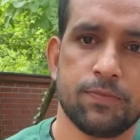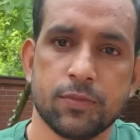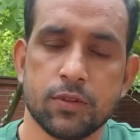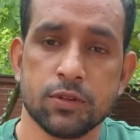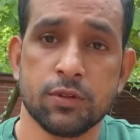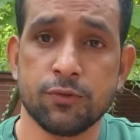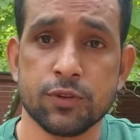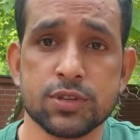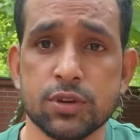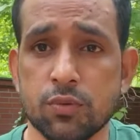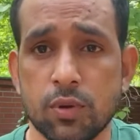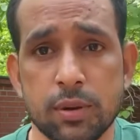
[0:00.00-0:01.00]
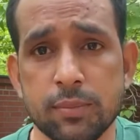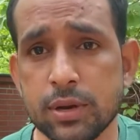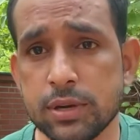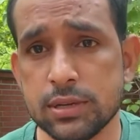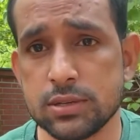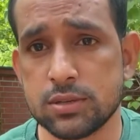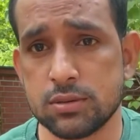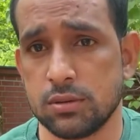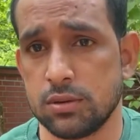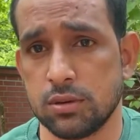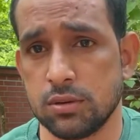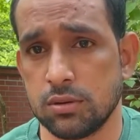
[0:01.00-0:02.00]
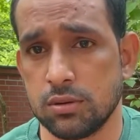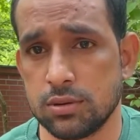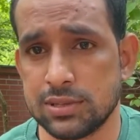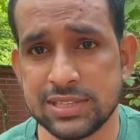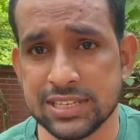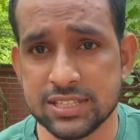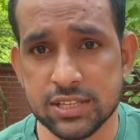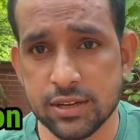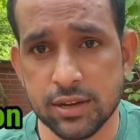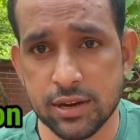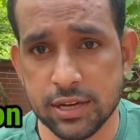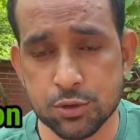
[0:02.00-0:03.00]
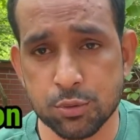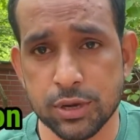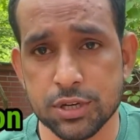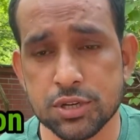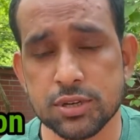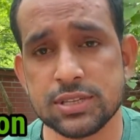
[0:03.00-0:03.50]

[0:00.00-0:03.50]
The first requirement is 16-year education.